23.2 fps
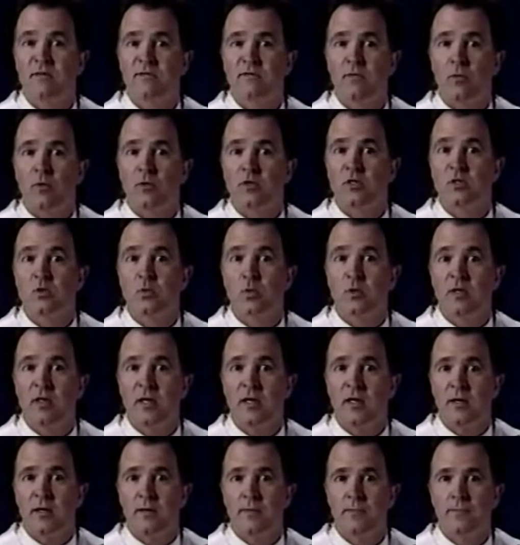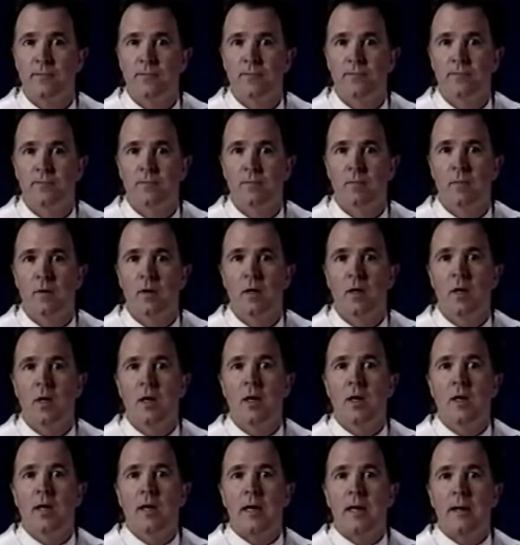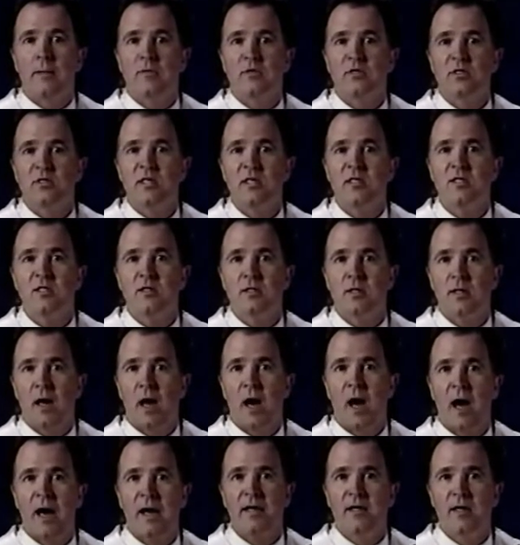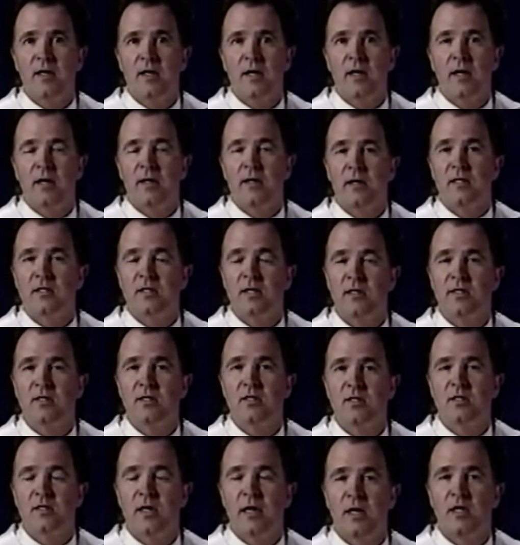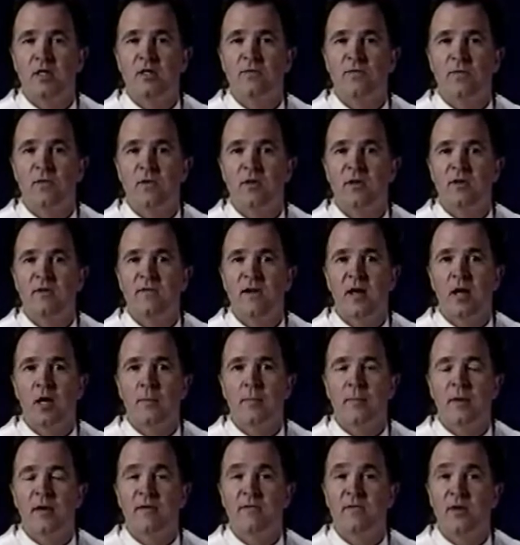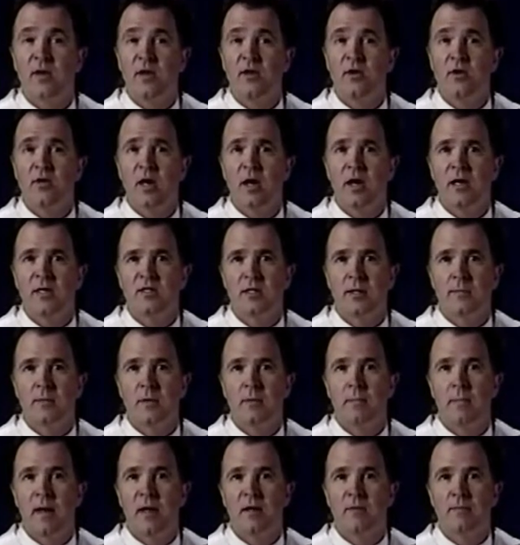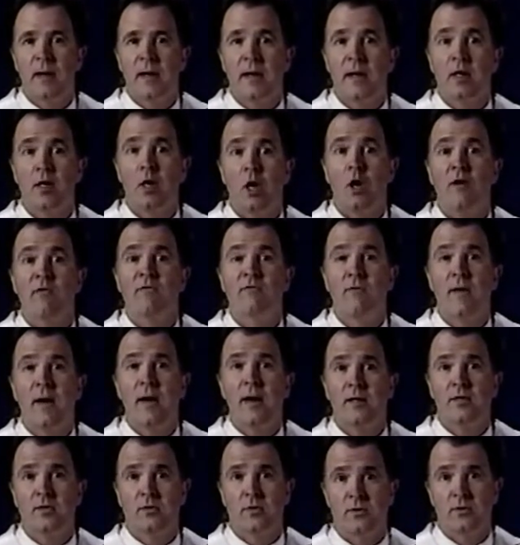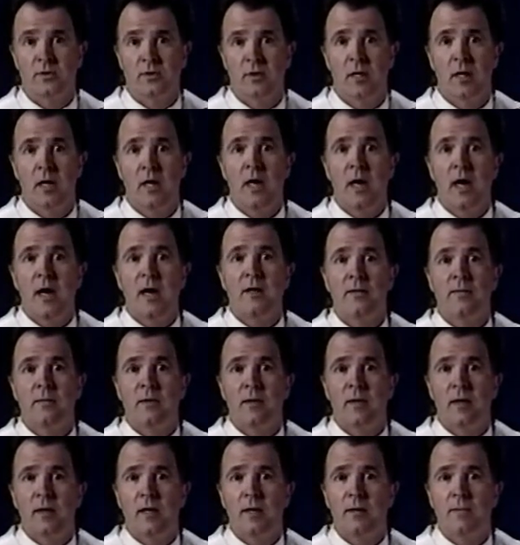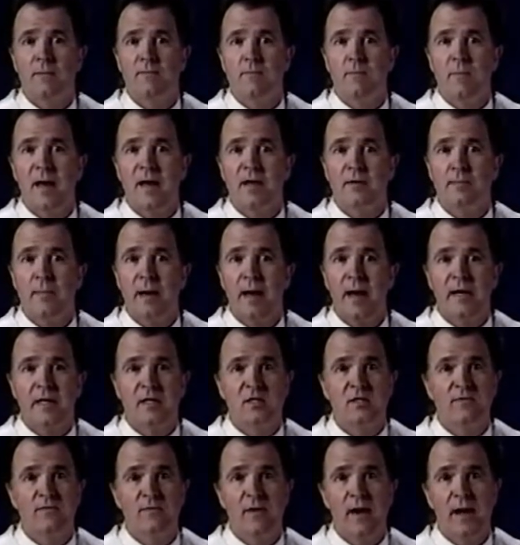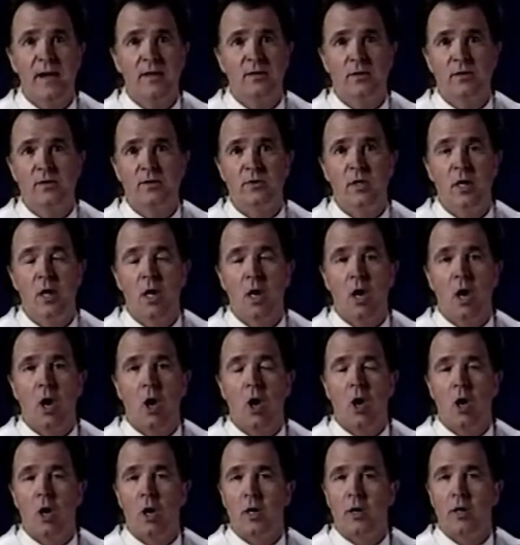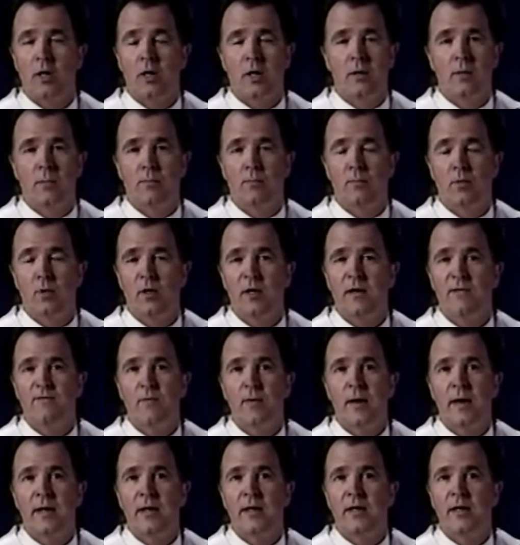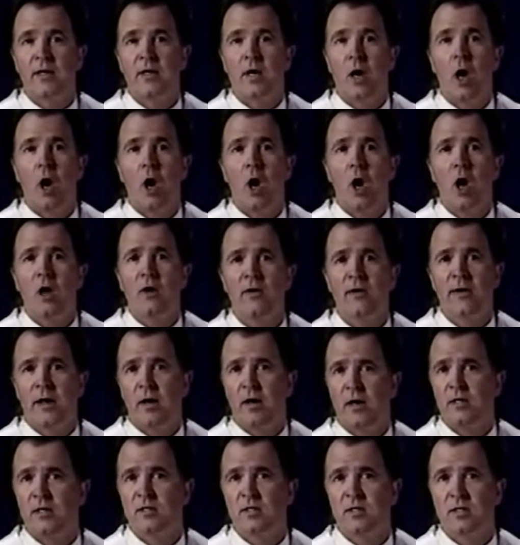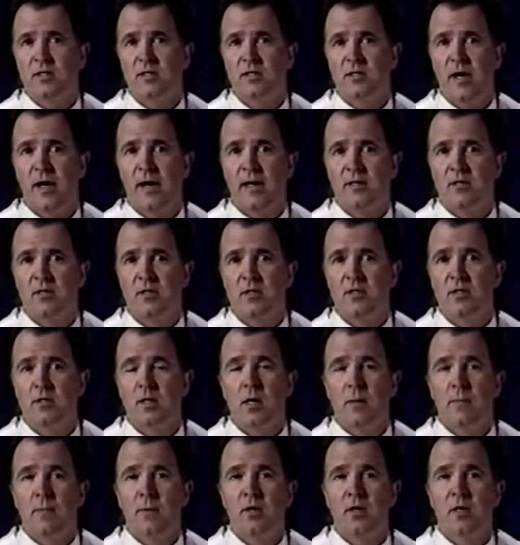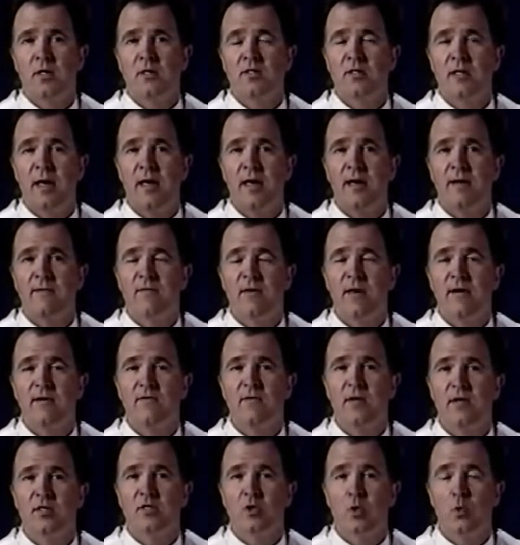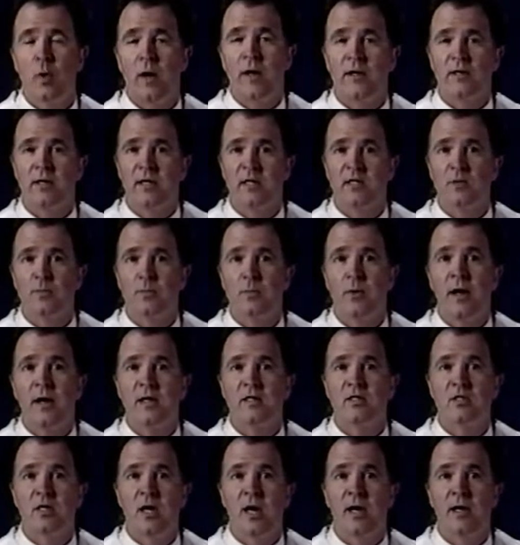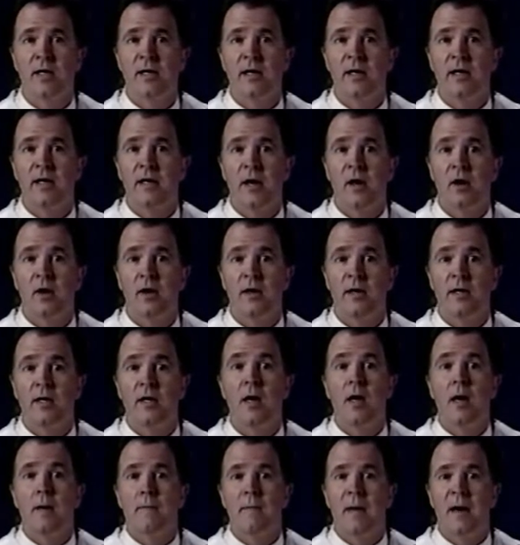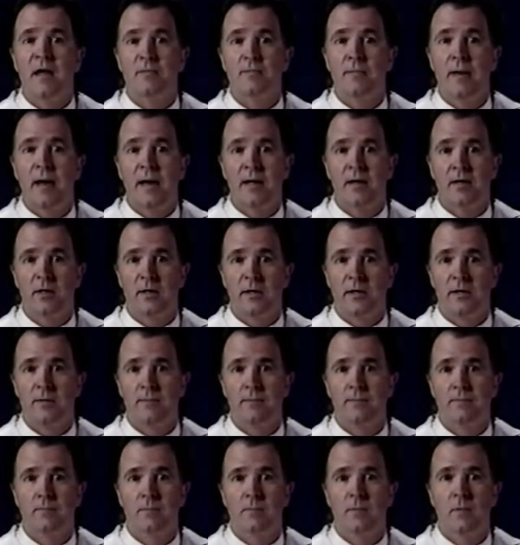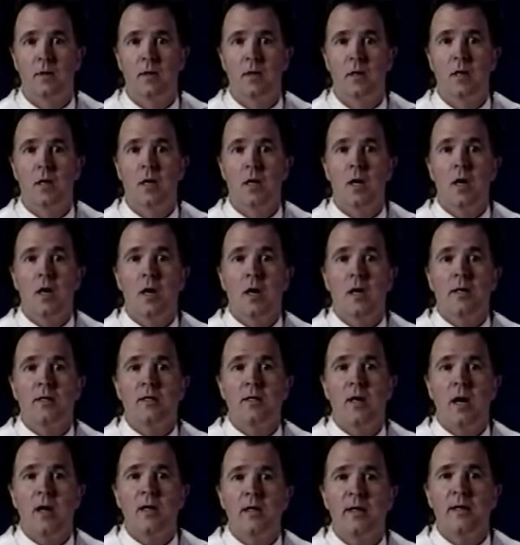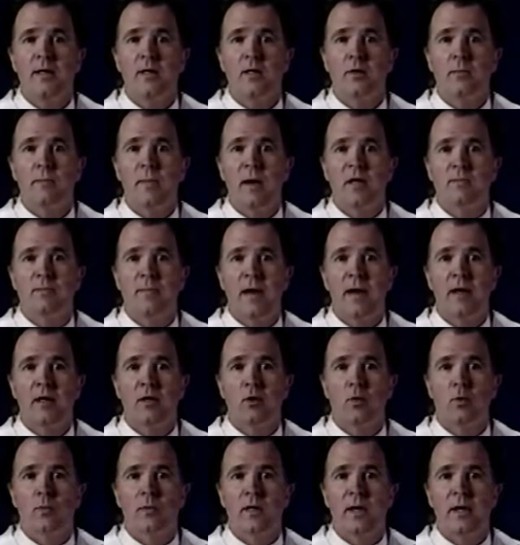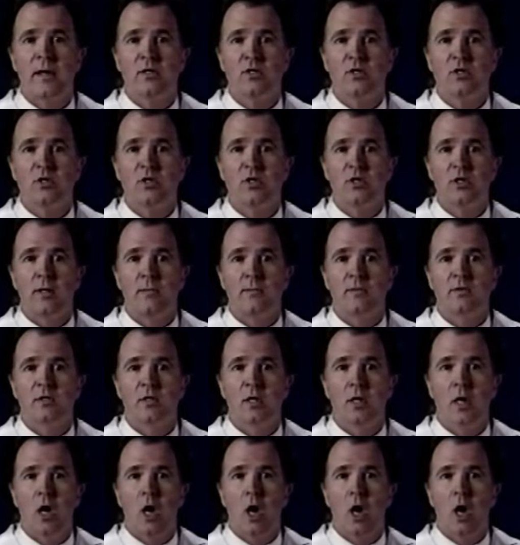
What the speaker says: the forces within it. It was this idea that set the stage for the development of another concept in mathematics called fractals. And in mathematics, fractals are proliferating into all the areas of the sciences because they have given us a way to express nonlinearity mathematically. Nonlinear mathematical relationships